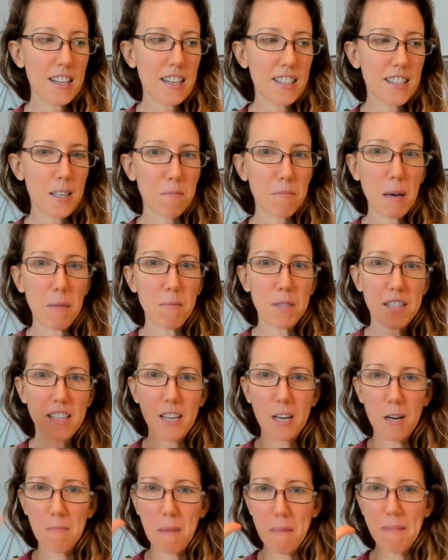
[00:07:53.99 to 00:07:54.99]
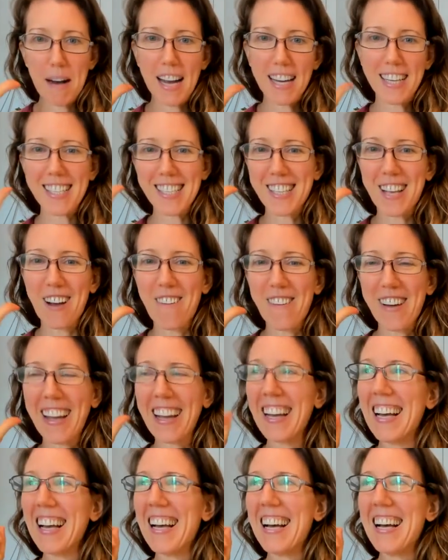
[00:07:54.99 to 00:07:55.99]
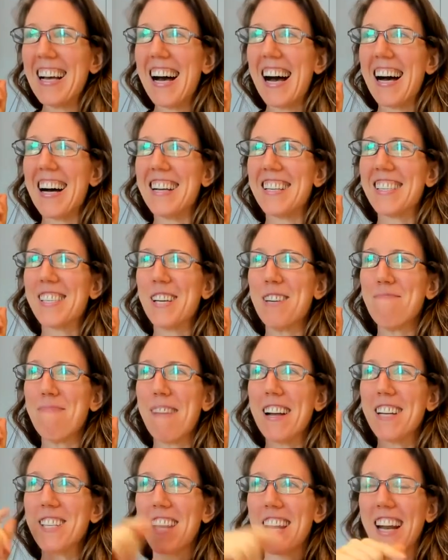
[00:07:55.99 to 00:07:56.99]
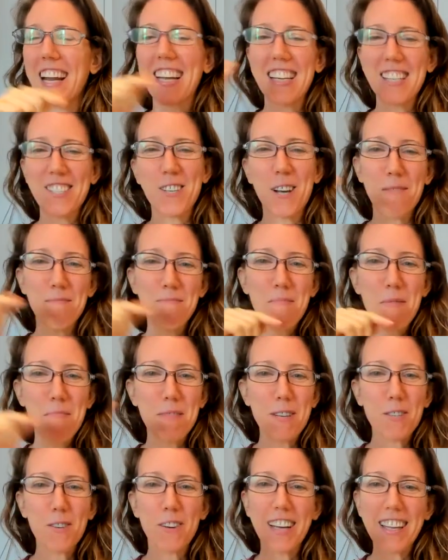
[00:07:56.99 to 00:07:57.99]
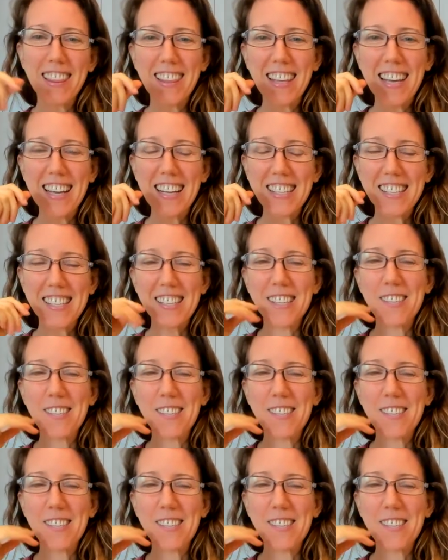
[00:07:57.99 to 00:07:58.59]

sometimes, my mind is going so much that I can jump between things.